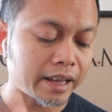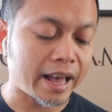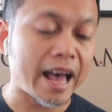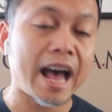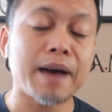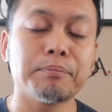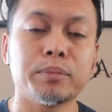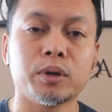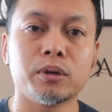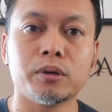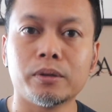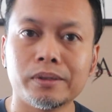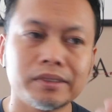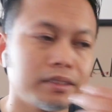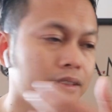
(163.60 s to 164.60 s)

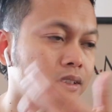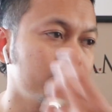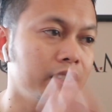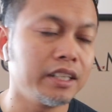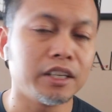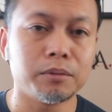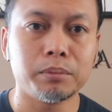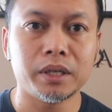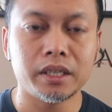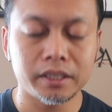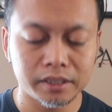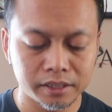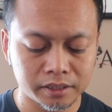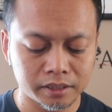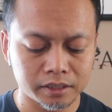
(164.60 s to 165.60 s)
Apple
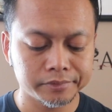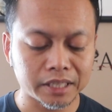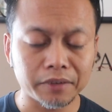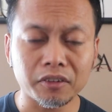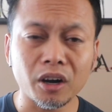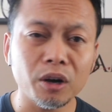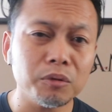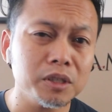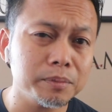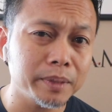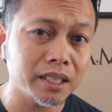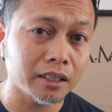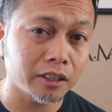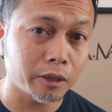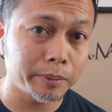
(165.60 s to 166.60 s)
earbuds. They've always been
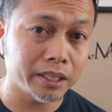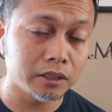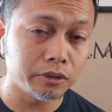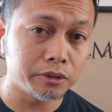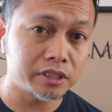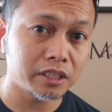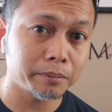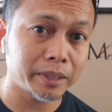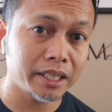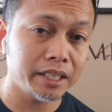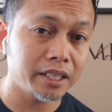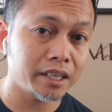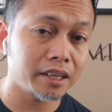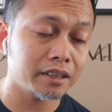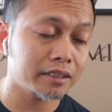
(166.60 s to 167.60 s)
a little bit loose in my
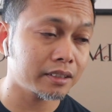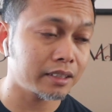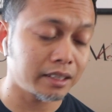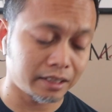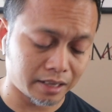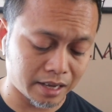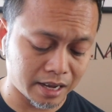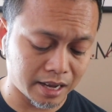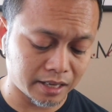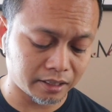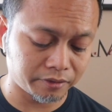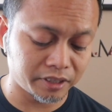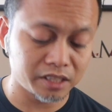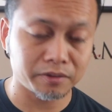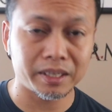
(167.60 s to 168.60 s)
ears, and
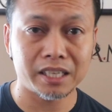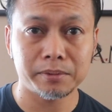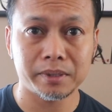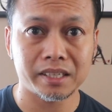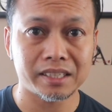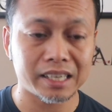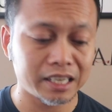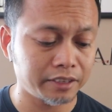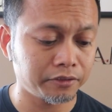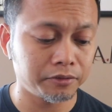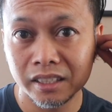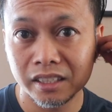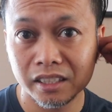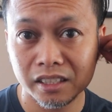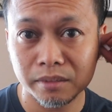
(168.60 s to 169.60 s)
the reason why is because I have
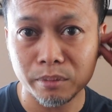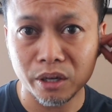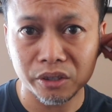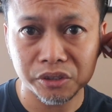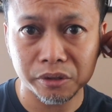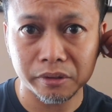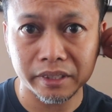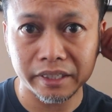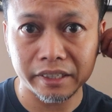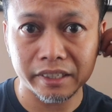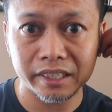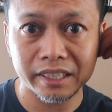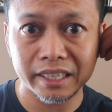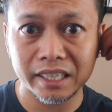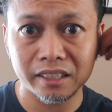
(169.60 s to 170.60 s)
small, short ear
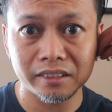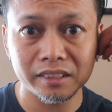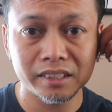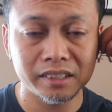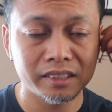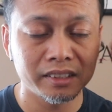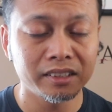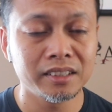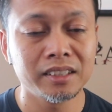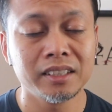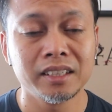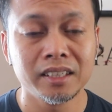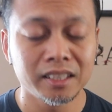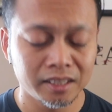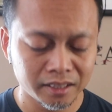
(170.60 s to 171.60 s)
canals.
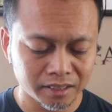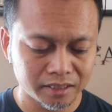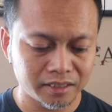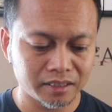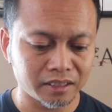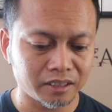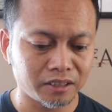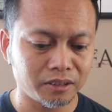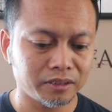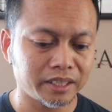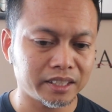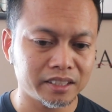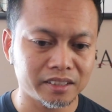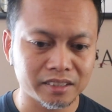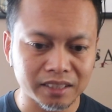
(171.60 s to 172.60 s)
So they
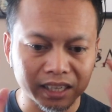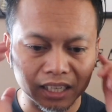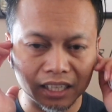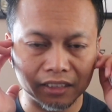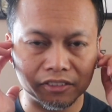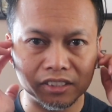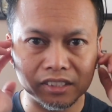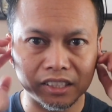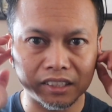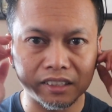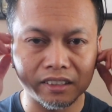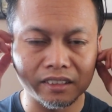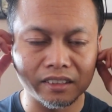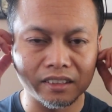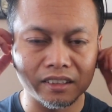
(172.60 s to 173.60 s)
just kind of sit
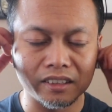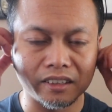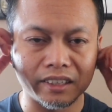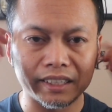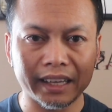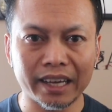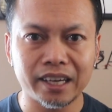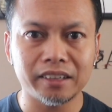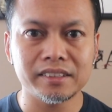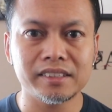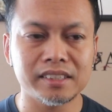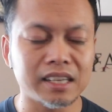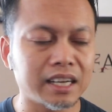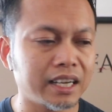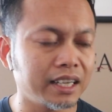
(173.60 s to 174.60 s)
on the
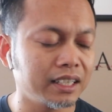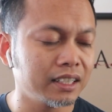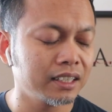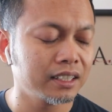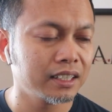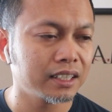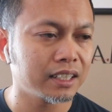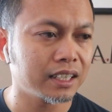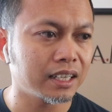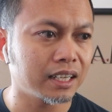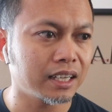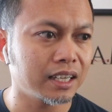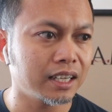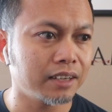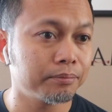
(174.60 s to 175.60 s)
outside,
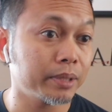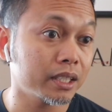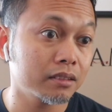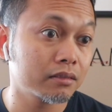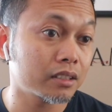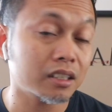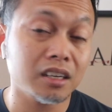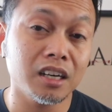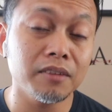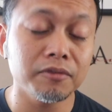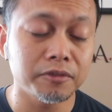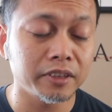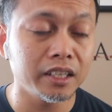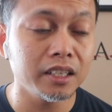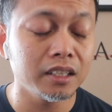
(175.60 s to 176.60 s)
but they're
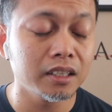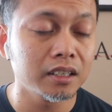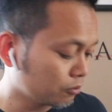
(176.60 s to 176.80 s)
comfy.